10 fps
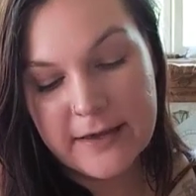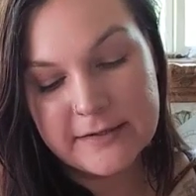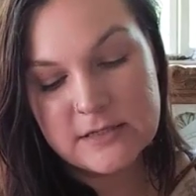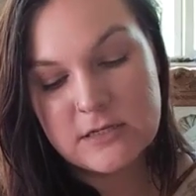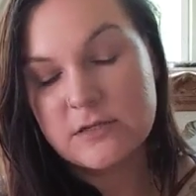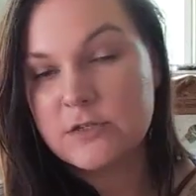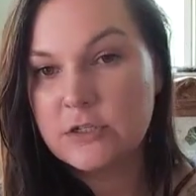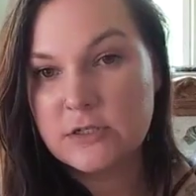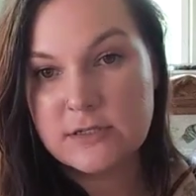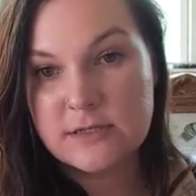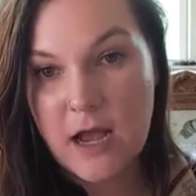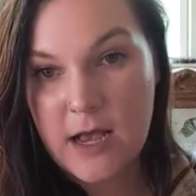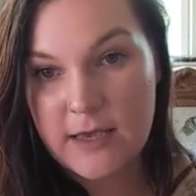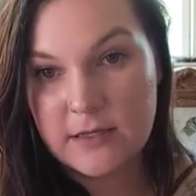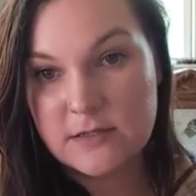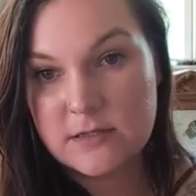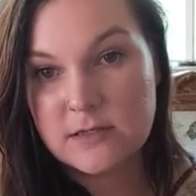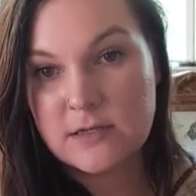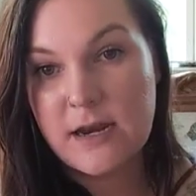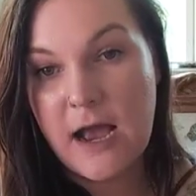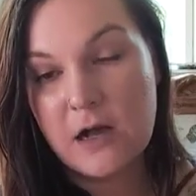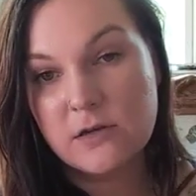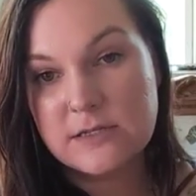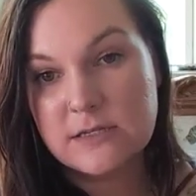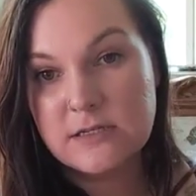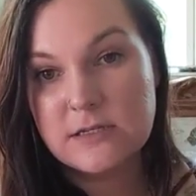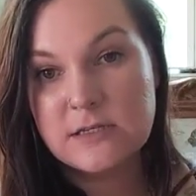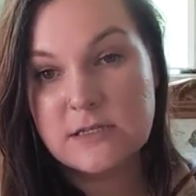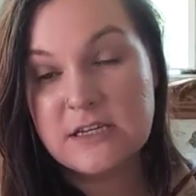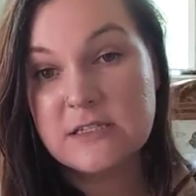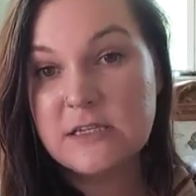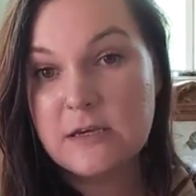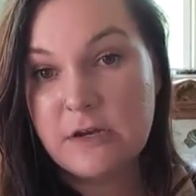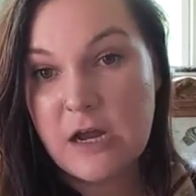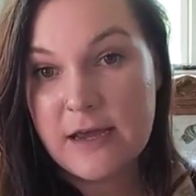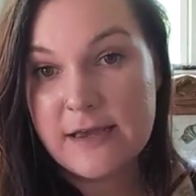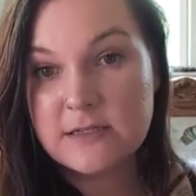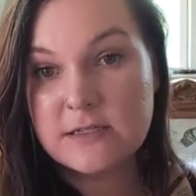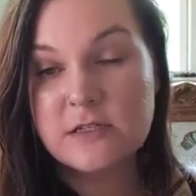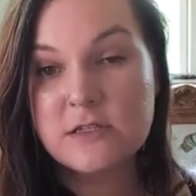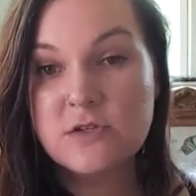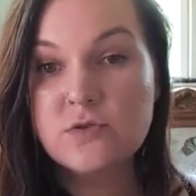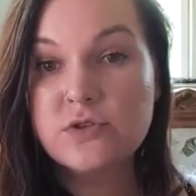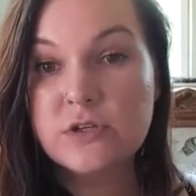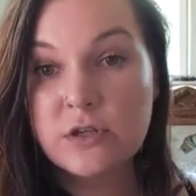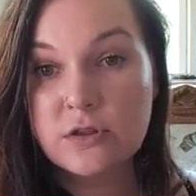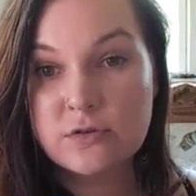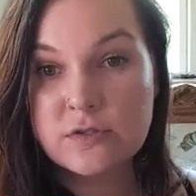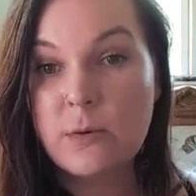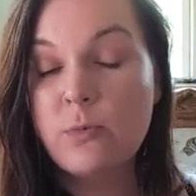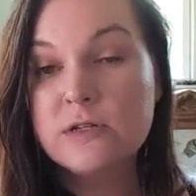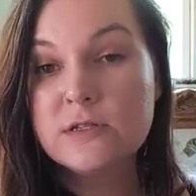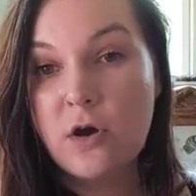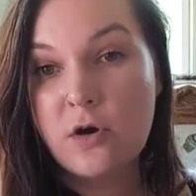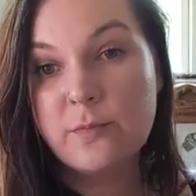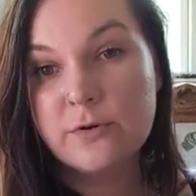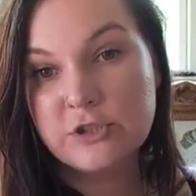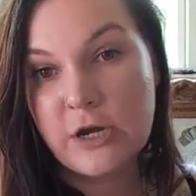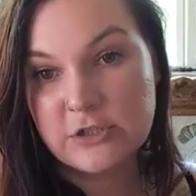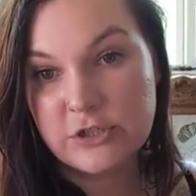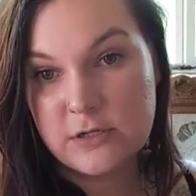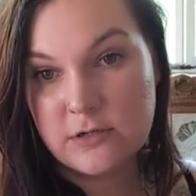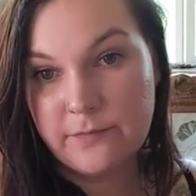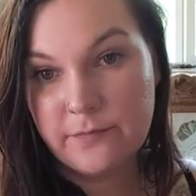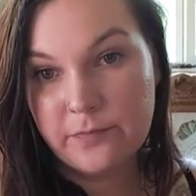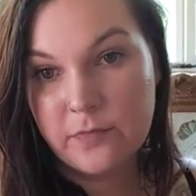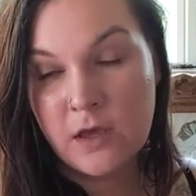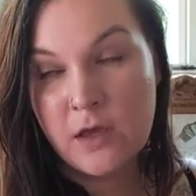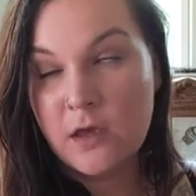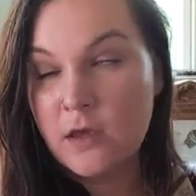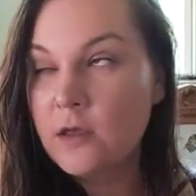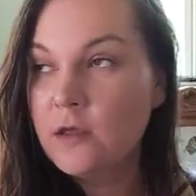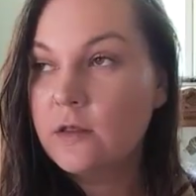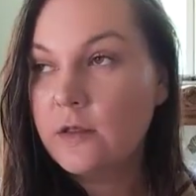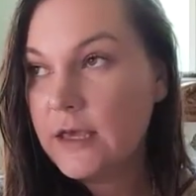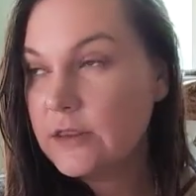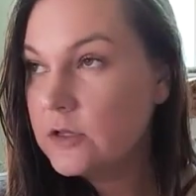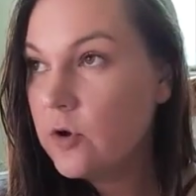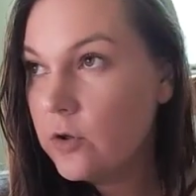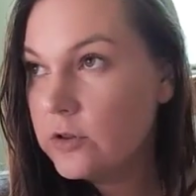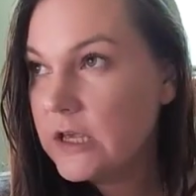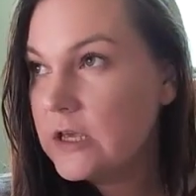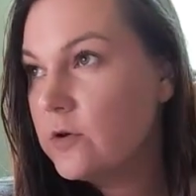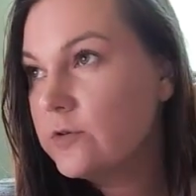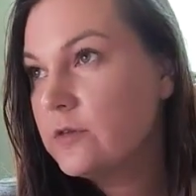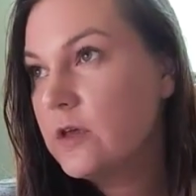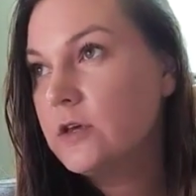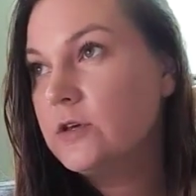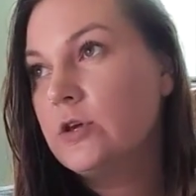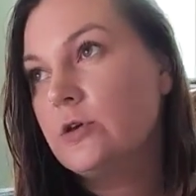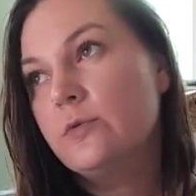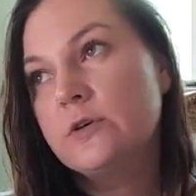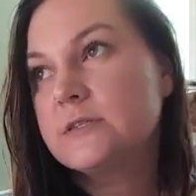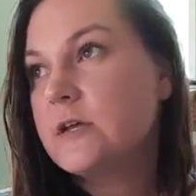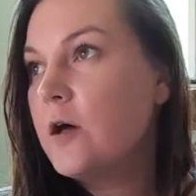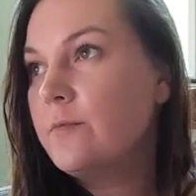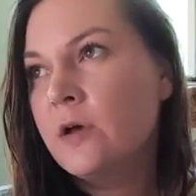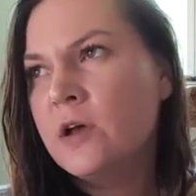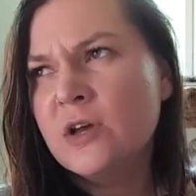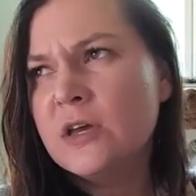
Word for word: I see certain signs and houses get demonized, and it's usually through someone's own projection. Like the whole Leo thing, you were some